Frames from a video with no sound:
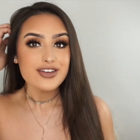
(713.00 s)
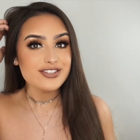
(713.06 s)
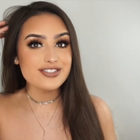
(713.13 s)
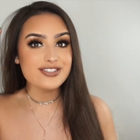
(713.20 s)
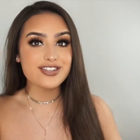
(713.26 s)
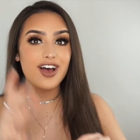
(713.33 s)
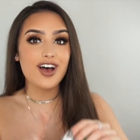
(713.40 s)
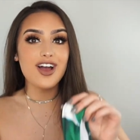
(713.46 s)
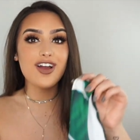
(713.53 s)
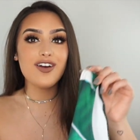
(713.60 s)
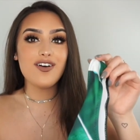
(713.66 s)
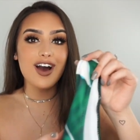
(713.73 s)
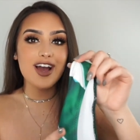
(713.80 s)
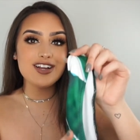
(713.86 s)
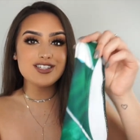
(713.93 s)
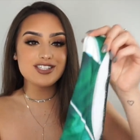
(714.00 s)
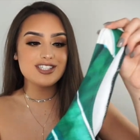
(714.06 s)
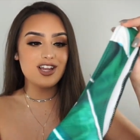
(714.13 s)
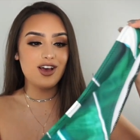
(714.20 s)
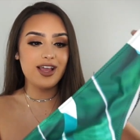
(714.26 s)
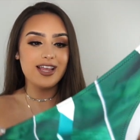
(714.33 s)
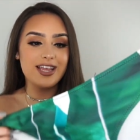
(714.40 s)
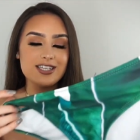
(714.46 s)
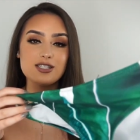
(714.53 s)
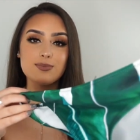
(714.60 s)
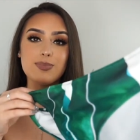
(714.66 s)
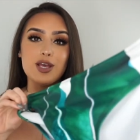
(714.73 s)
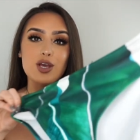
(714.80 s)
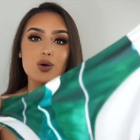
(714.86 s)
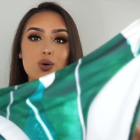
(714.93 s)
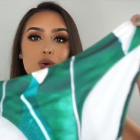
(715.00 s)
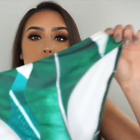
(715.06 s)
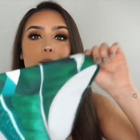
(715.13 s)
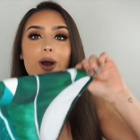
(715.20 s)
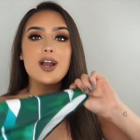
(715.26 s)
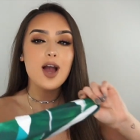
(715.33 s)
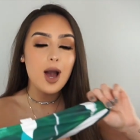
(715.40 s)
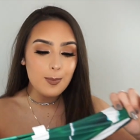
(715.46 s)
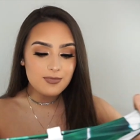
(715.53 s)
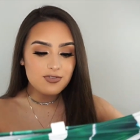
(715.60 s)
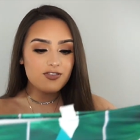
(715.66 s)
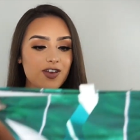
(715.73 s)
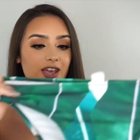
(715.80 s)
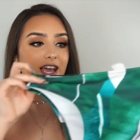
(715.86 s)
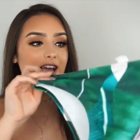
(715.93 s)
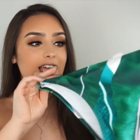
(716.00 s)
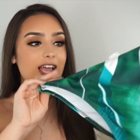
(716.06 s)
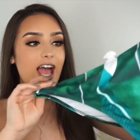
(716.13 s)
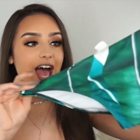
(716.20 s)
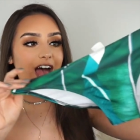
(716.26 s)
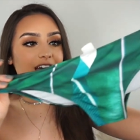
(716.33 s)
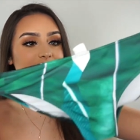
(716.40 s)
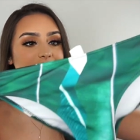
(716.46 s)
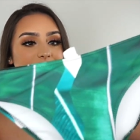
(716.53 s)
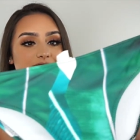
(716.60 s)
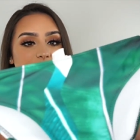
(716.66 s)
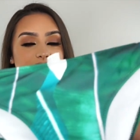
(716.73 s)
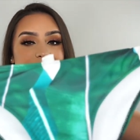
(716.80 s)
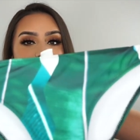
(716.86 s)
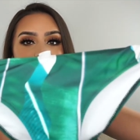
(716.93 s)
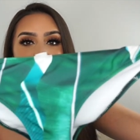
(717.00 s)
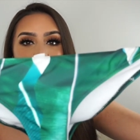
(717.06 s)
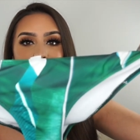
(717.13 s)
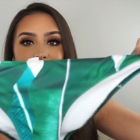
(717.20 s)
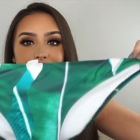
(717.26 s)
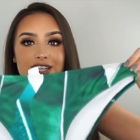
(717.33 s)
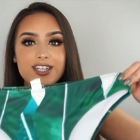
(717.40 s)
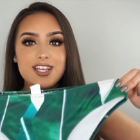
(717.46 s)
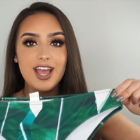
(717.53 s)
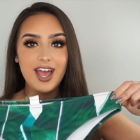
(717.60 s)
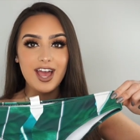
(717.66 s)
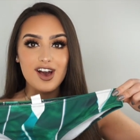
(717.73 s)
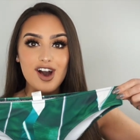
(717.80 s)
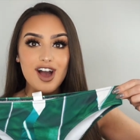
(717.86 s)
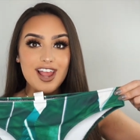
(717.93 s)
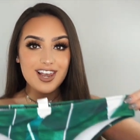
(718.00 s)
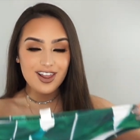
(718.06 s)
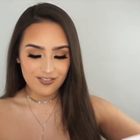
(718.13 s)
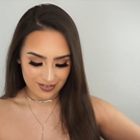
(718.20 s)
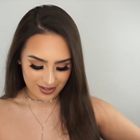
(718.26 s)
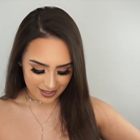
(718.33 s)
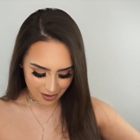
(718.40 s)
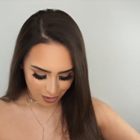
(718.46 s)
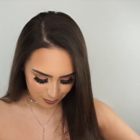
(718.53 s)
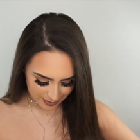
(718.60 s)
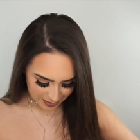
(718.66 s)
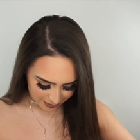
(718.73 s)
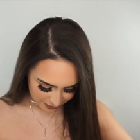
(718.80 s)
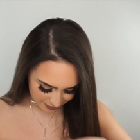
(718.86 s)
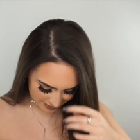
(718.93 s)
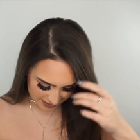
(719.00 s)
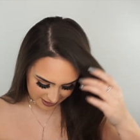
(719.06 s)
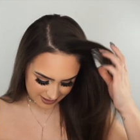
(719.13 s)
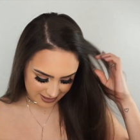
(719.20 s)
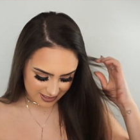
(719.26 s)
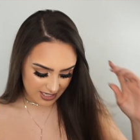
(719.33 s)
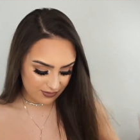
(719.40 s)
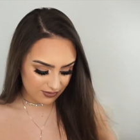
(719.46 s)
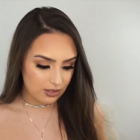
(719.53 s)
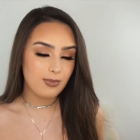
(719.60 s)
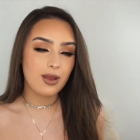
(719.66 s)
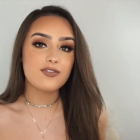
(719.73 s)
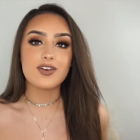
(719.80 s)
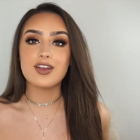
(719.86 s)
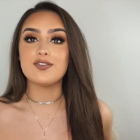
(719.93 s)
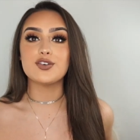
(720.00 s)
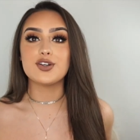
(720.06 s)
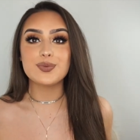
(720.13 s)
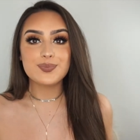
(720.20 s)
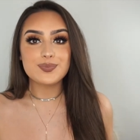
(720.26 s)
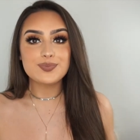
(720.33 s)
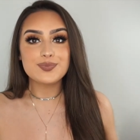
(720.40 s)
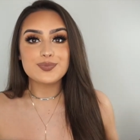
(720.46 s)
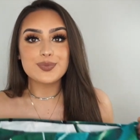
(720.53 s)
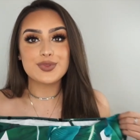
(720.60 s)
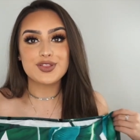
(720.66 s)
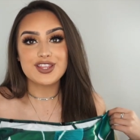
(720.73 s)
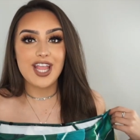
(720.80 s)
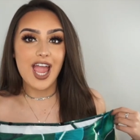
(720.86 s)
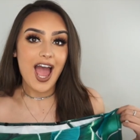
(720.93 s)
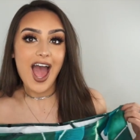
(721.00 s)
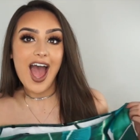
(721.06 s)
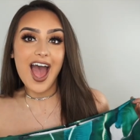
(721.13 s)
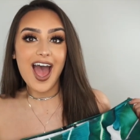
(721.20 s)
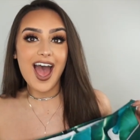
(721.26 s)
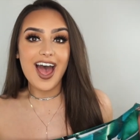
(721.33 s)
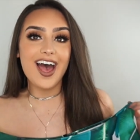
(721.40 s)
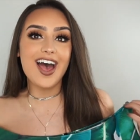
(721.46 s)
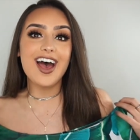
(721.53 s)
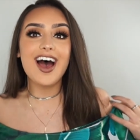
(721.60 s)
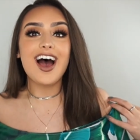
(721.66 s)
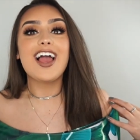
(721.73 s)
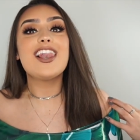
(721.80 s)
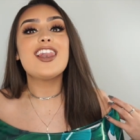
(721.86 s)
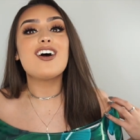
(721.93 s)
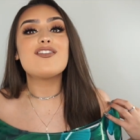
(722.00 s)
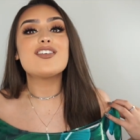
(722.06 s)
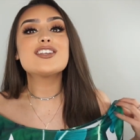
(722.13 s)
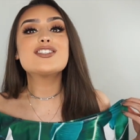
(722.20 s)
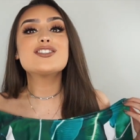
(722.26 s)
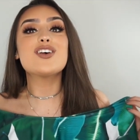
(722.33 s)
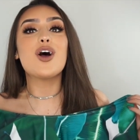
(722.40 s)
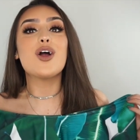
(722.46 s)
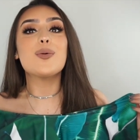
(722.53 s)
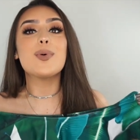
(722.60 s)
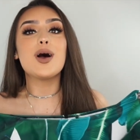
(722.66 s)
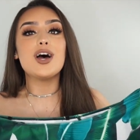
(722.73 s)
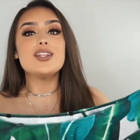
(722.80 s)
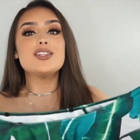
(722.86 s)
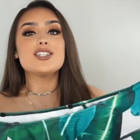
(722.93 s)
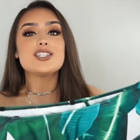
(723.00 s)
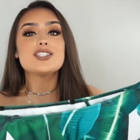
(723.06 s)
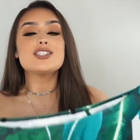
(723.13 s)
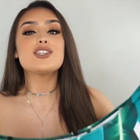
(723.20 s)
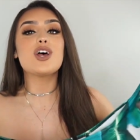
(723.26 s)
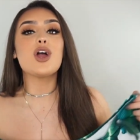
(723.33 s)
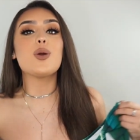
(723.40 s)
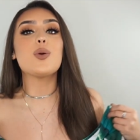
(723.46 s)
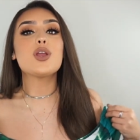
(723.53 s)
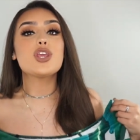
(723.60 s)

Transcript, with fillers: so I just like it to be all comfy and yeah, I love it. Oh my god, this is definitely my favourite. Ah, I love it so much. It's so